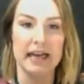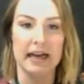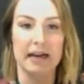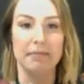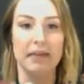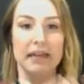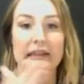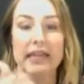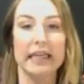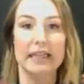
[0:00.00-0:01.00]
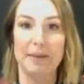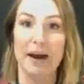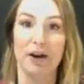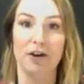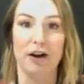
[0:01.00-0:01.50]
that sexy
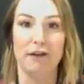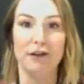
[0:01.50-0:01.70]
paragraph